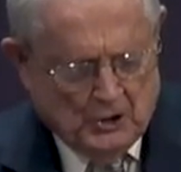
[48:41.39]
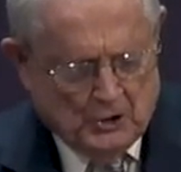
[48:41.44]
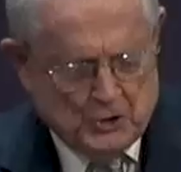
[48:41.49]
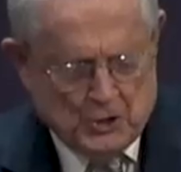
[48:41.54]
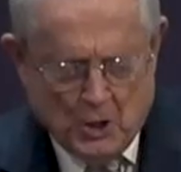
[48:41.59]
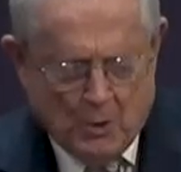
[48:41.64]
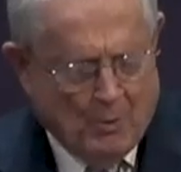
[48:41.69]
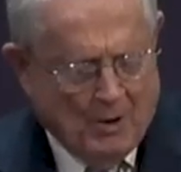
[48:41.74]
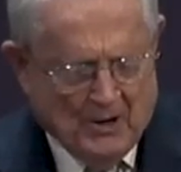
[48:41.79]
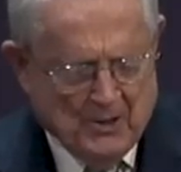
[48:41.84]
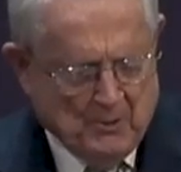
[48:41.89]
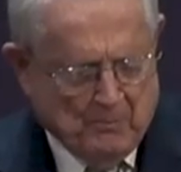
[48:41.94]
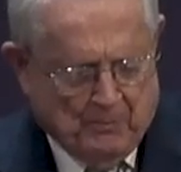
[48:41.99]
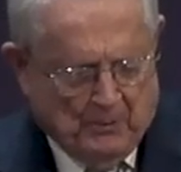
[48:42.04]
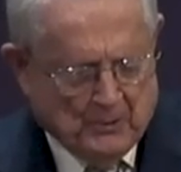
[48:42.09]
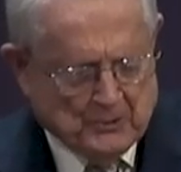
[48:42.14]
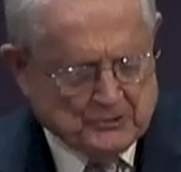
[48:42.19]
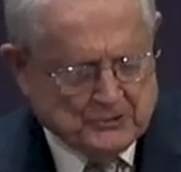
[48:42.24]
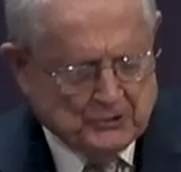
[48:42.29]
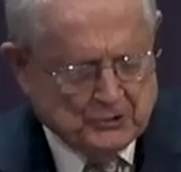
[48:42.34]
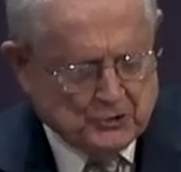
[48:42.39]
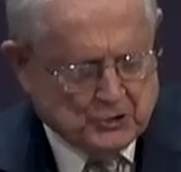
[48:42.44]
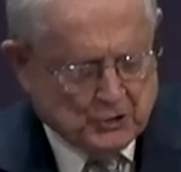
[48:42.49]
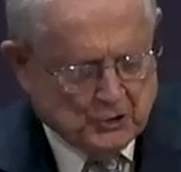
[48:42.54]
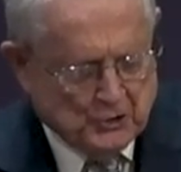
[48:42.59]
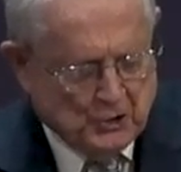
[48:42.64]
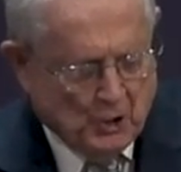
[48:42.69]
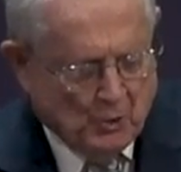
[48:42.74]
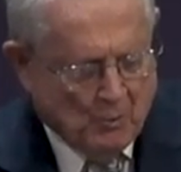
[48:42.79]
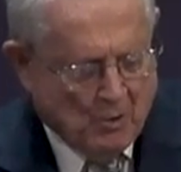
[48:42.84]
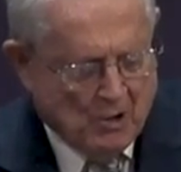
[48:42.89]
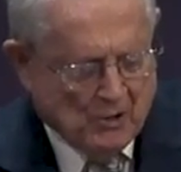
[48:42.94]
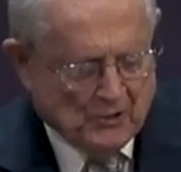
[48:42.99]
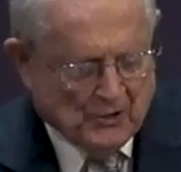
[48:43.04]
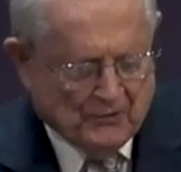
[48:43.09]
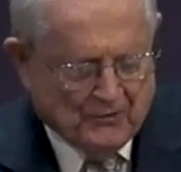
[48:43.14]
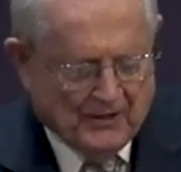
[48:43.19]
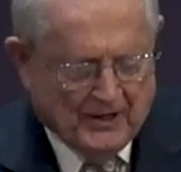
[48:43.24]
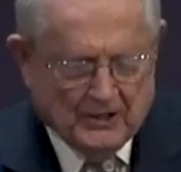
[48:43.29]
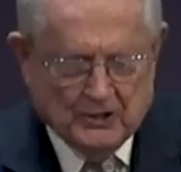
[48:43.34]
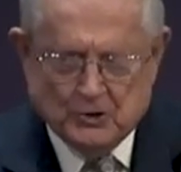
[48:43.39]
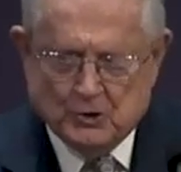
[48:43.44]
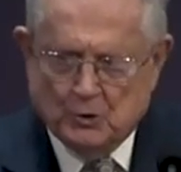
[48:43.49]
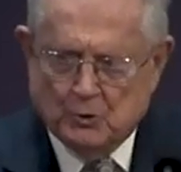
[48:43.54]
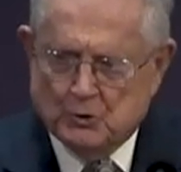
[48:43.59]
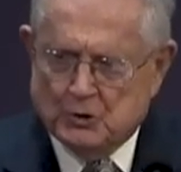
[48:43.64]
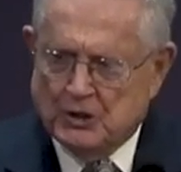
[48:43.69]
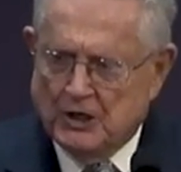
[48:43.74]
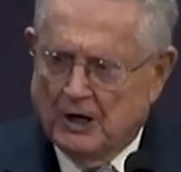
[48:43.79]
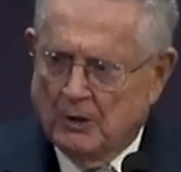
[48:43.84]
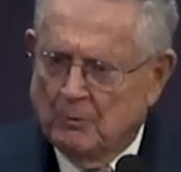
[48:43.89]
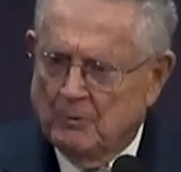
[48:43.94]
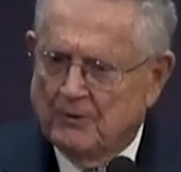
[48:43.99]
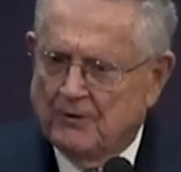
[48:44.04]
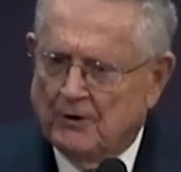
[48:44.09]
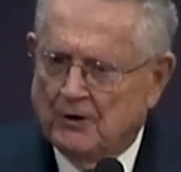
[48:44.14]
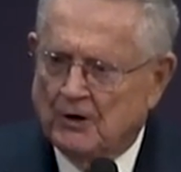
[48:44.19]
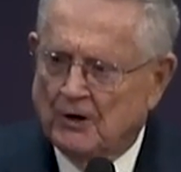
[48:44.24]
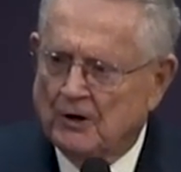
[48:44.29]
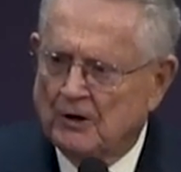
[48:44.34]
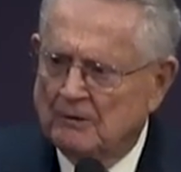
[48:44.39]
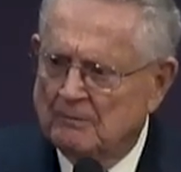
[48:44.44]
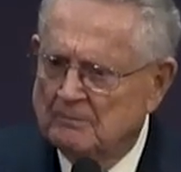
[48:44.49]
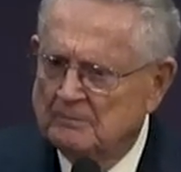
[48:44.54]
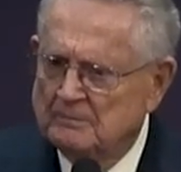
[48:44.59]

No other person should know all the things you share with her